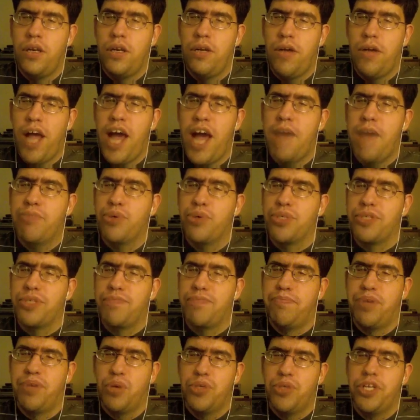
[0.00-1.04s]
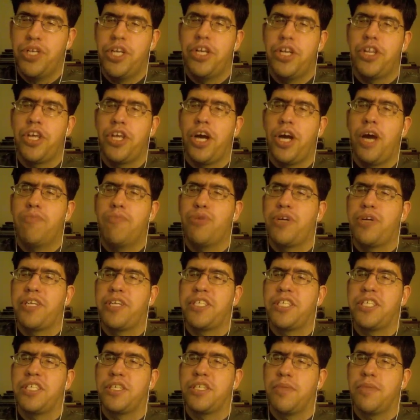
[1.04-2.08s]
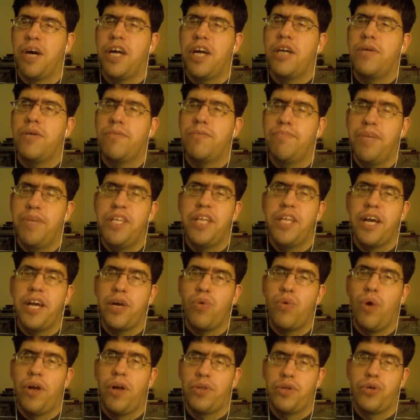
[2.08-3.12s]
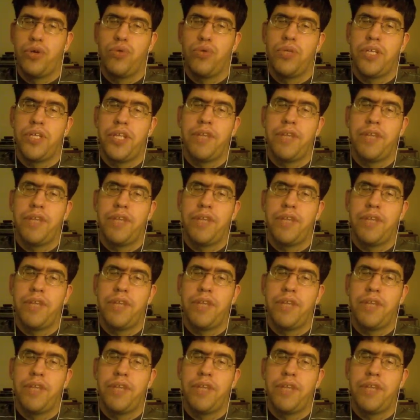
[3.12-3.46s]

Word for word: Apple's built it into the operating system, I mean that quite literally.